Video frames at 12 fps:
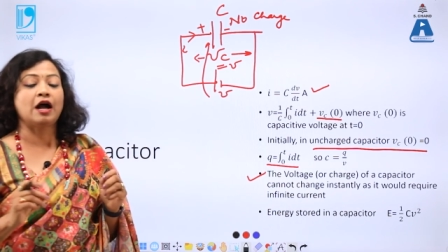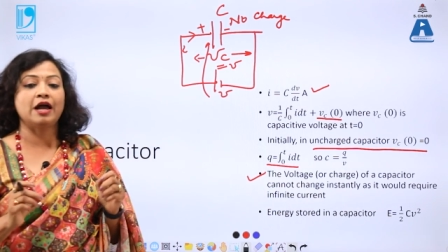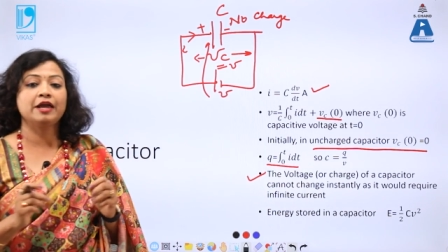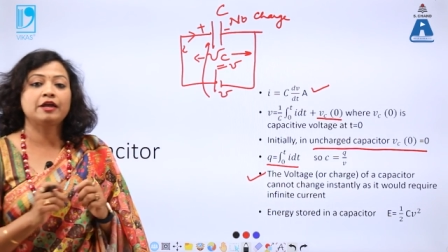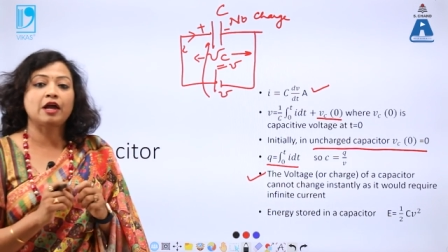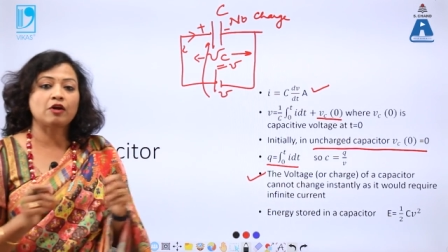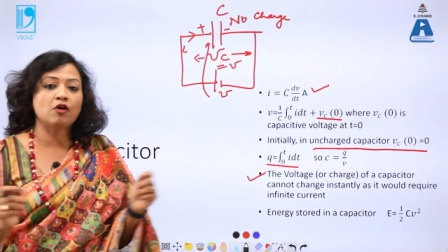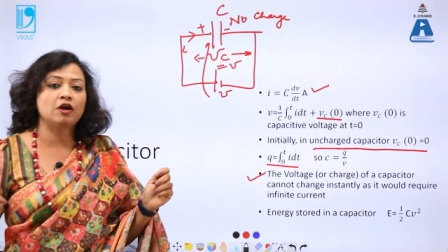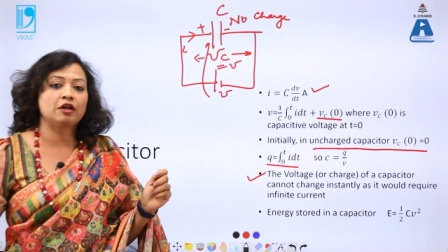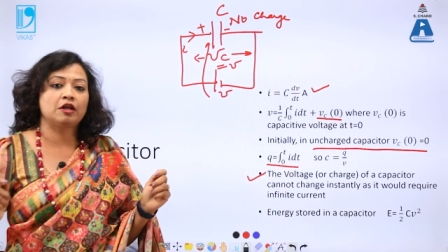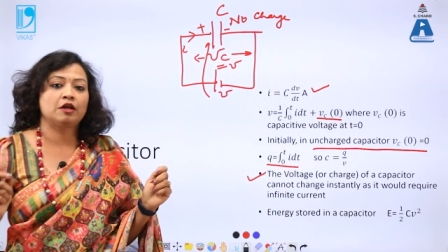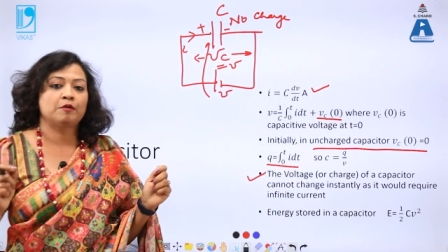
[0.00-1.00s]
I
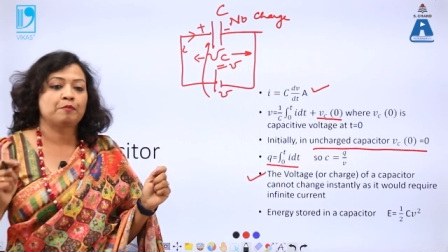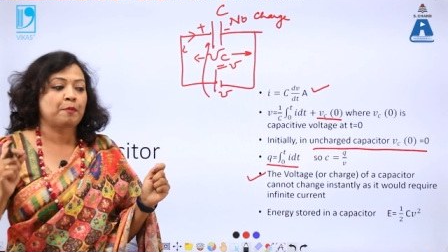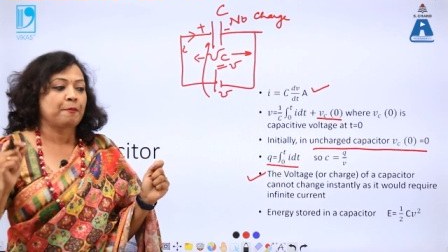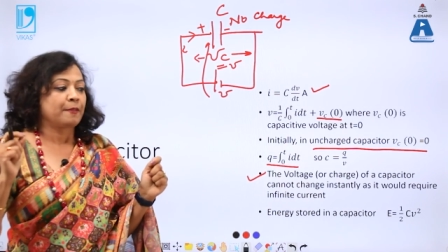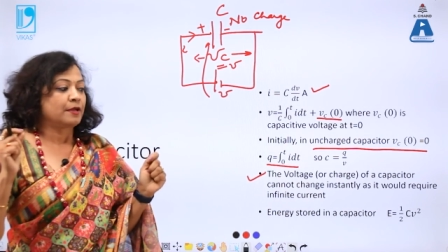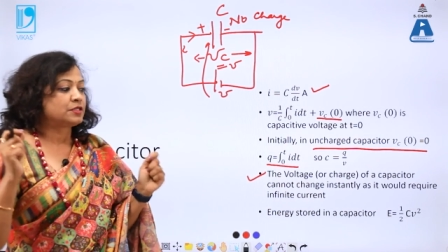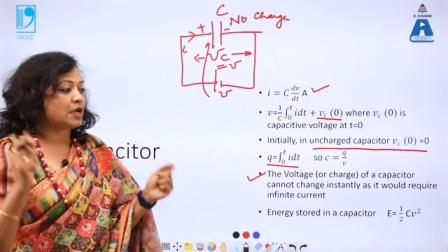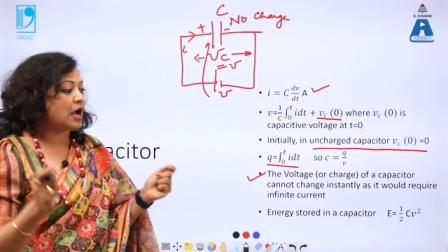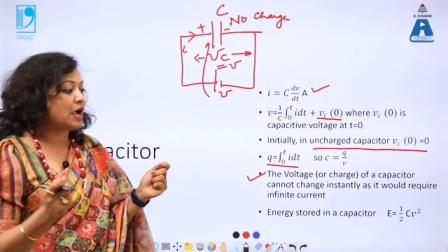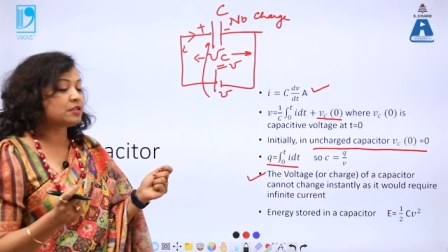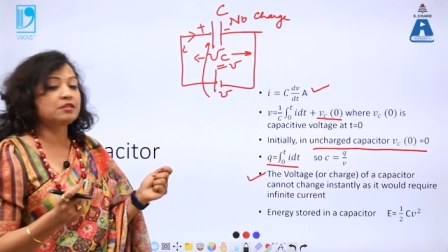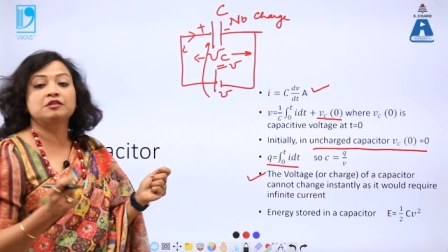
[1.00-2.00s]
cannot
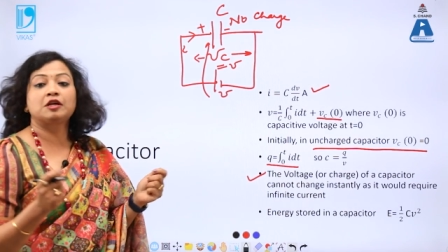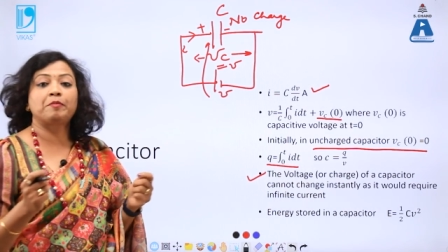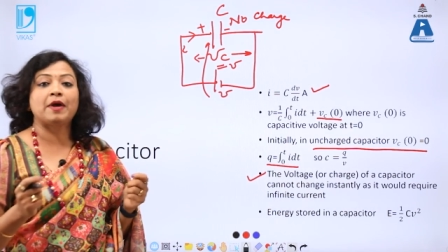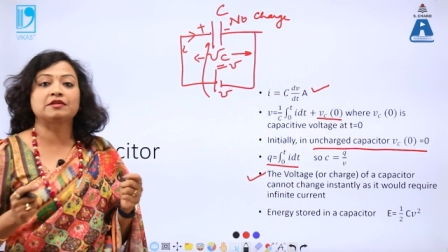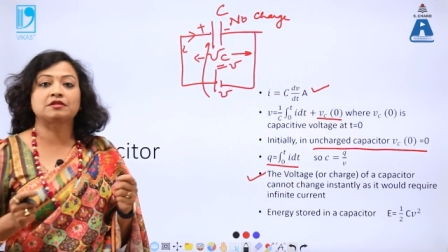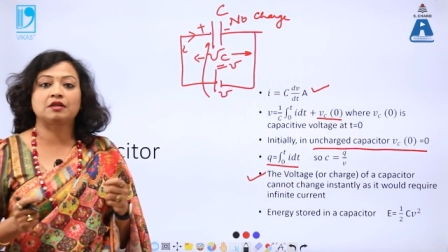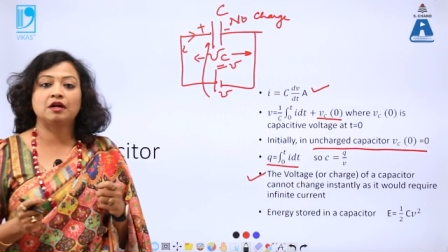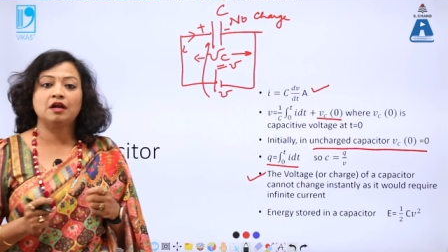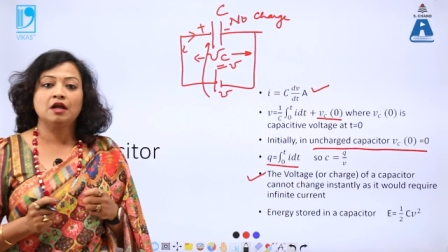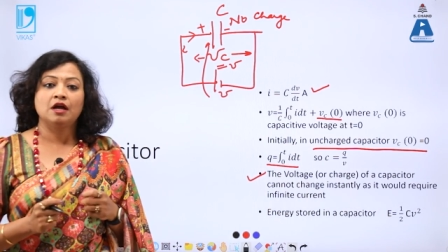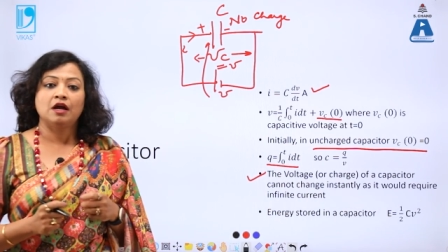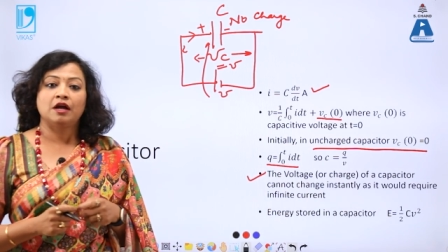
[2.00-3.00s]
charge this
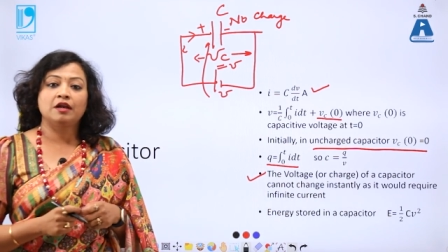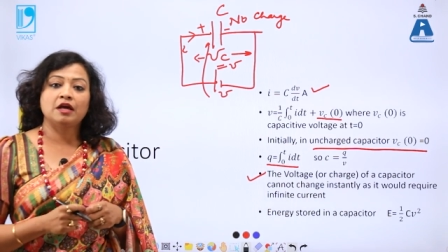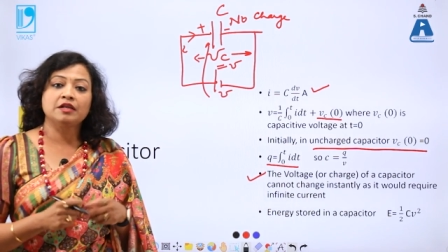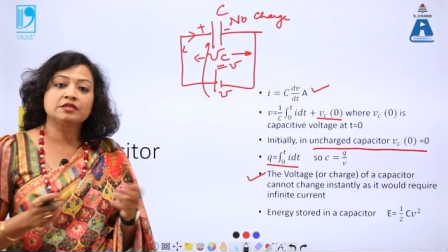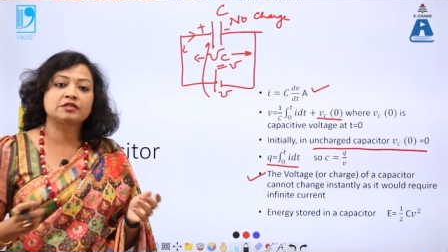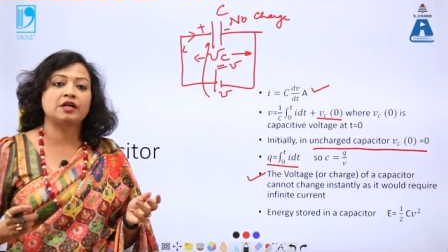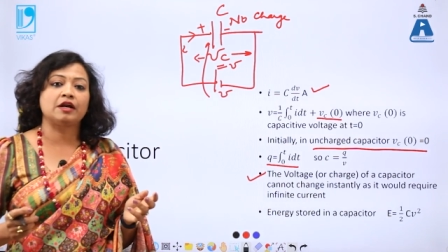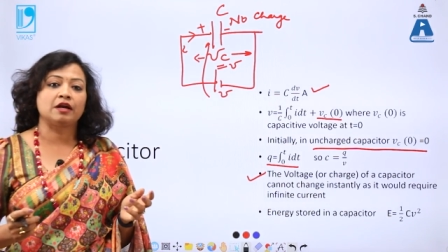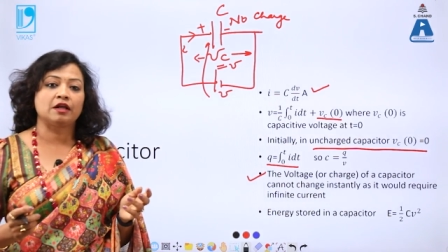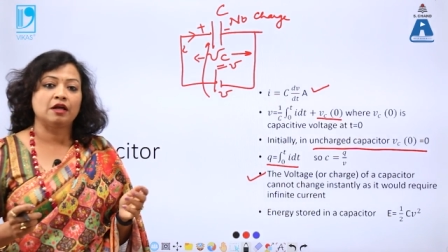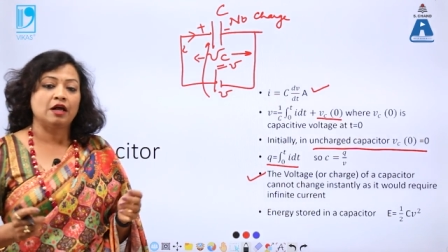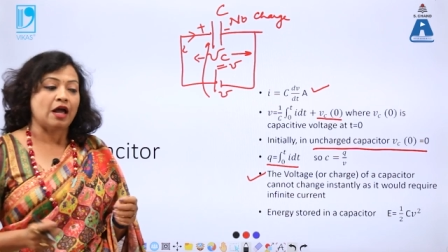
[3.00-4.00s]
capacitor in an
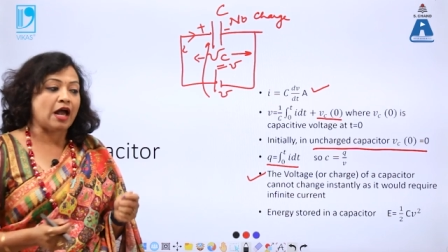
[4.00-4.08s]
instant.